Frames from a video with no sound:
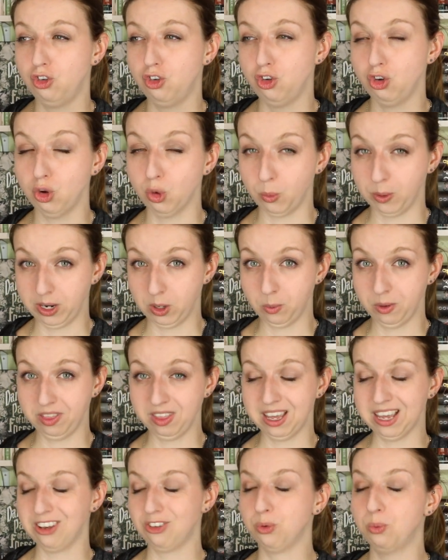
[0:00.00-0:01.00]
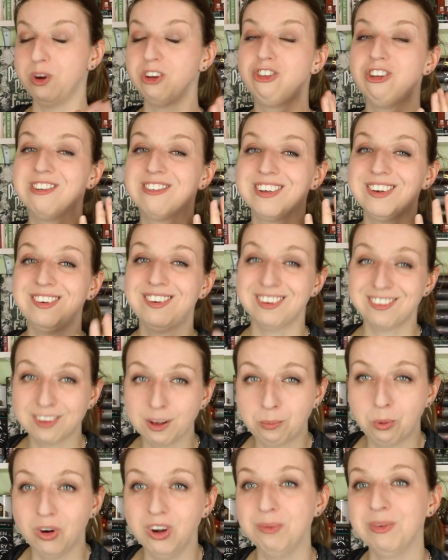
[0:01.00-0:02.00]
doing with it, which is a
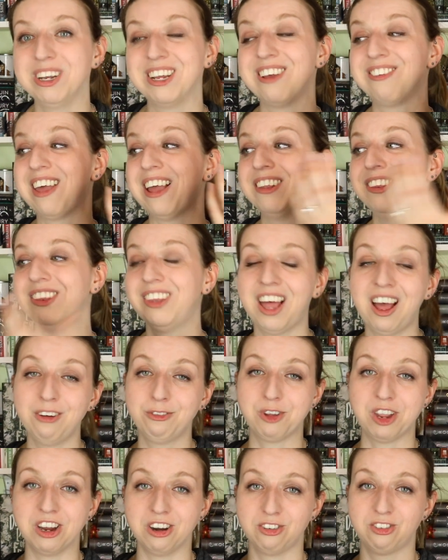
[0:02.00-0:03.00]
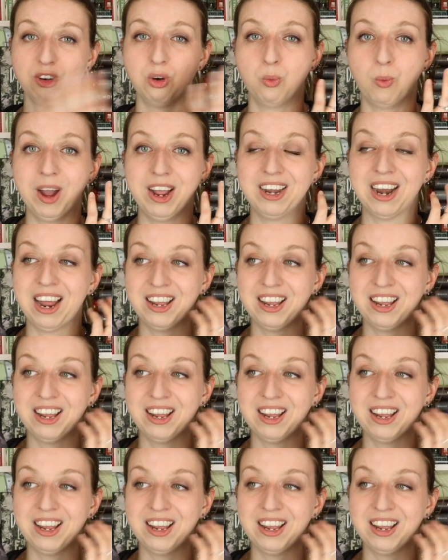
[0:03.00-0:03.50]
disappointment because I love Kiersten White.